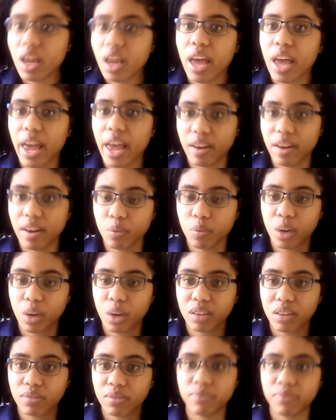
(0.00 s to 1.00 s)
and well
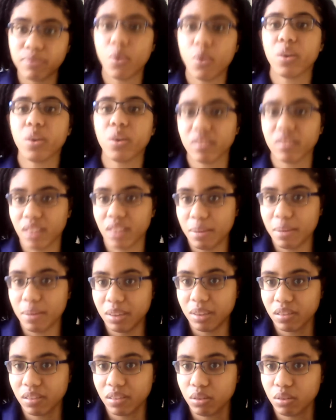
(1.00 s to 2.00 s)
as focus them
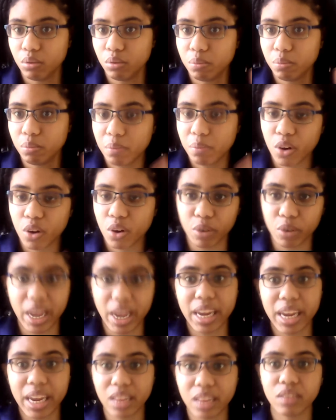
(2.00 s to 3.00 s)
into
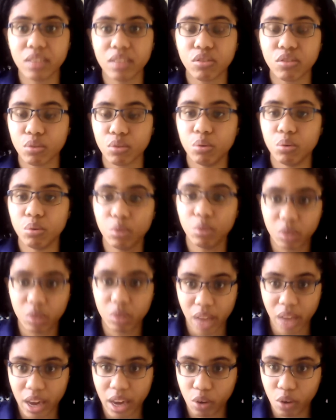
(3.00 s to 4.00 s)
creating this
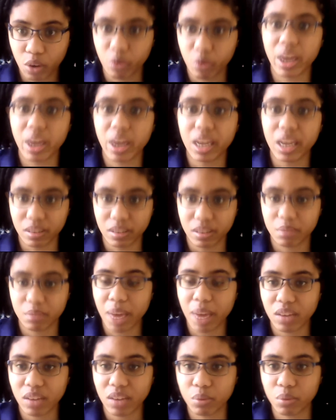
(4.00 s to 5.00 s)
school and creating a
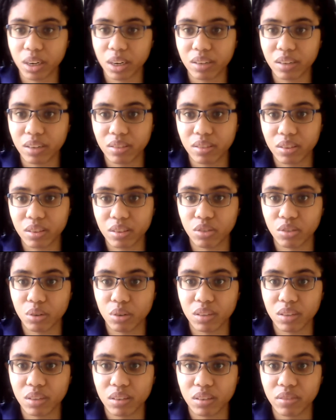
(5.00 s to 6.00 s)
space where the
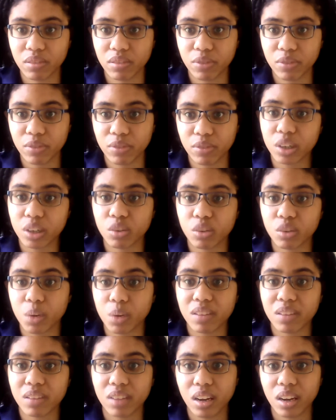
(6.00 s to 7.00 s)
students could flourish as well
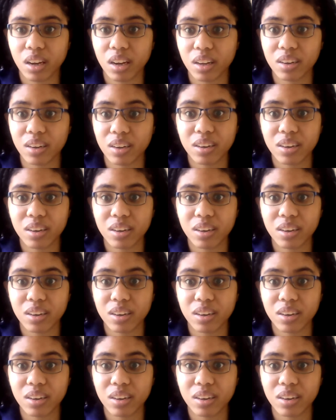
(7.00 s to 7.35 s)
as they did.